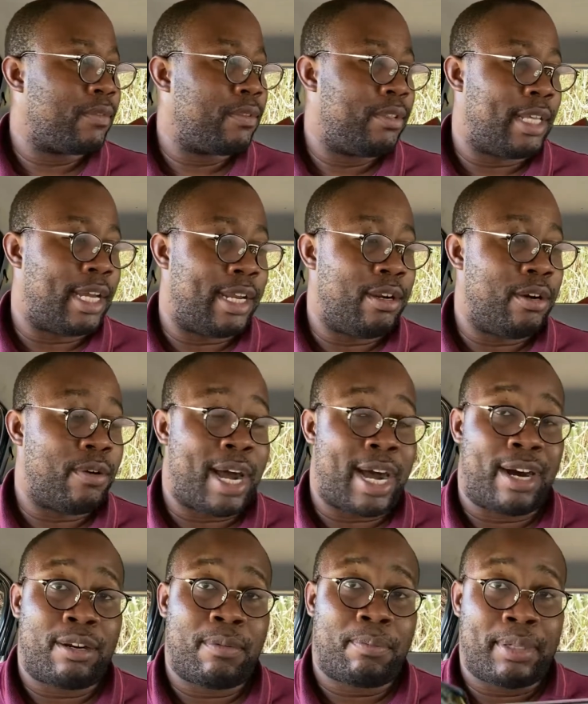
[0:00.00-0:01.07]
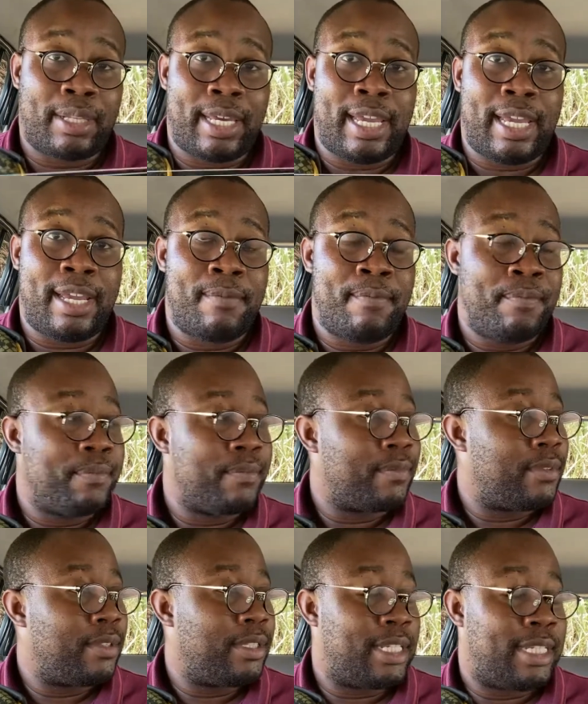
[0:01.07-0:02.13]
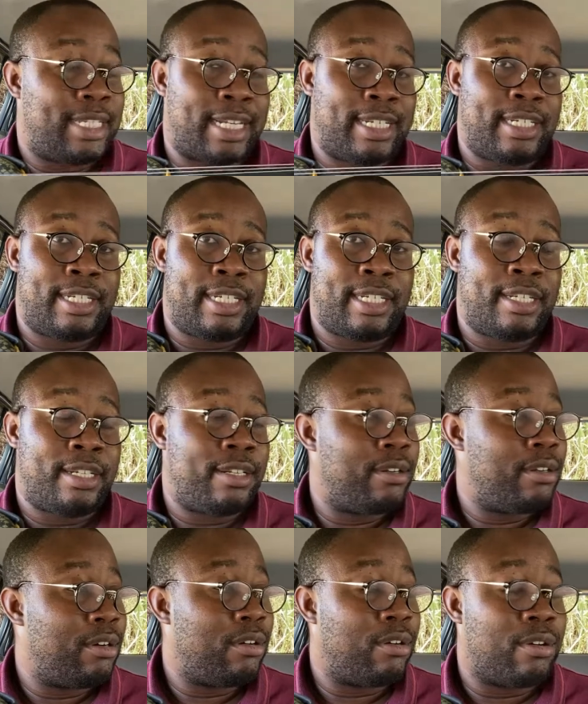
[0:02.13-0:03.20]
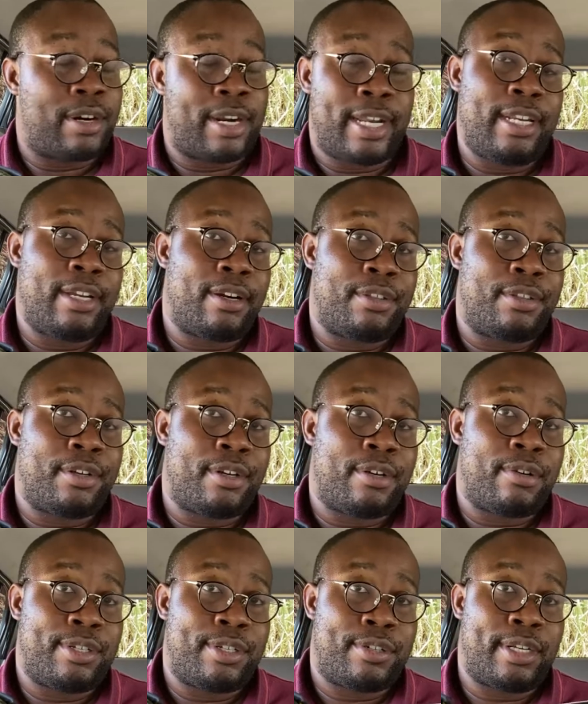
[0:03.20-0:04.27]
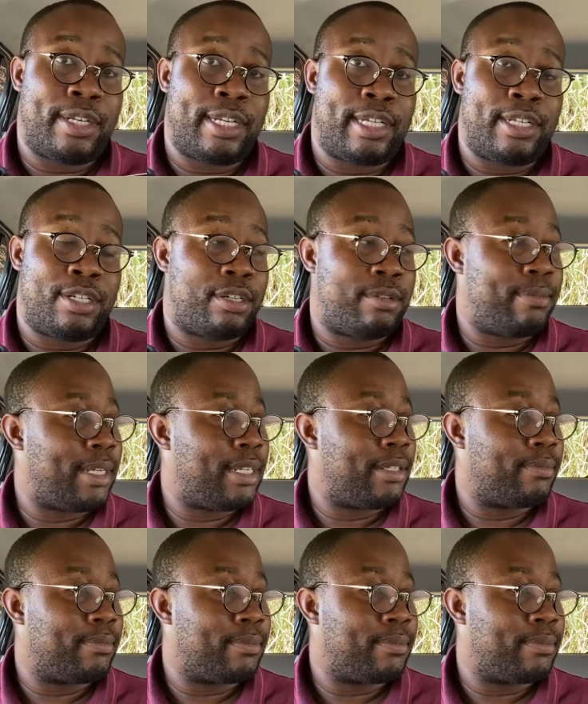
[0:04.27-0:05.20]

that know how to play the Sanshin or any other stringed instrument,